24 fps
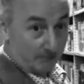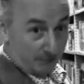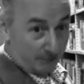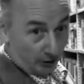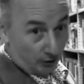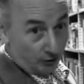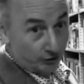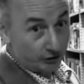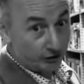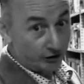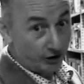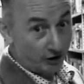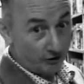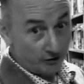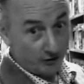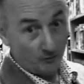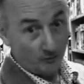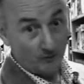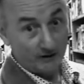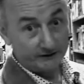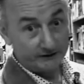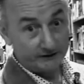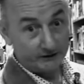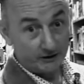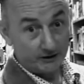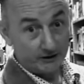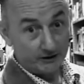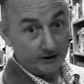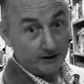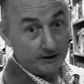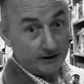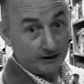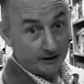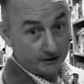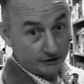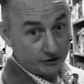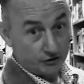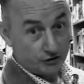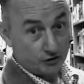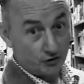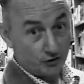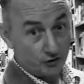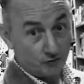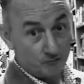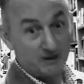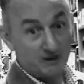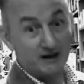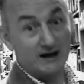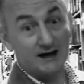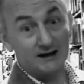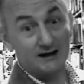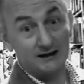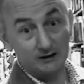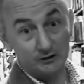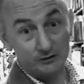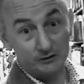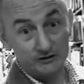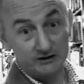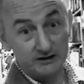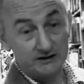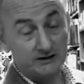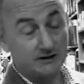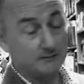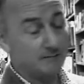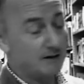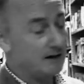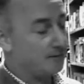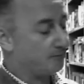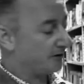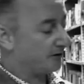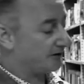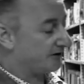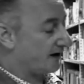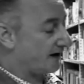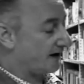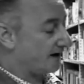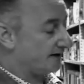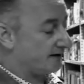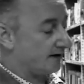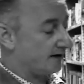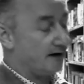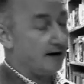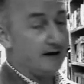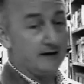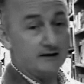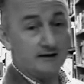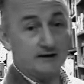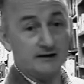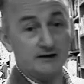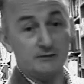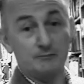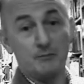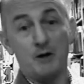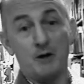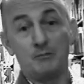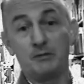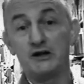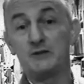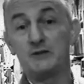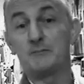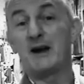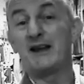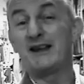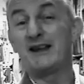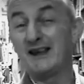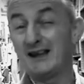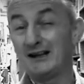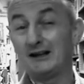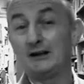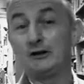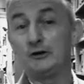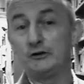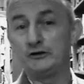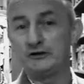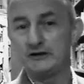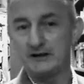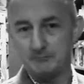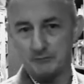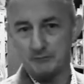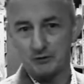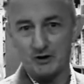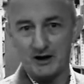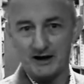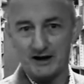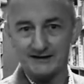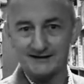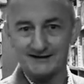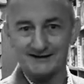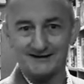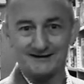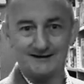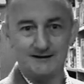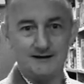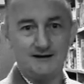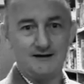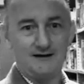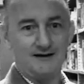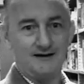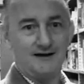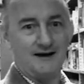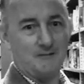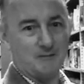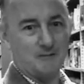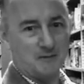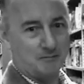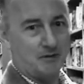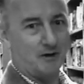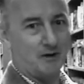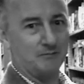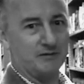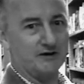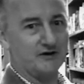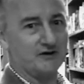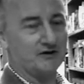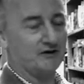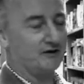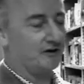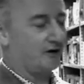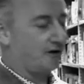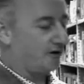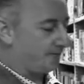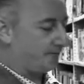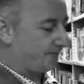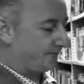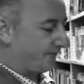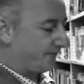I'll be looking out the window and chew them. Killalunty to be precise. This is published by Killalunty Press. I'm a publisher now.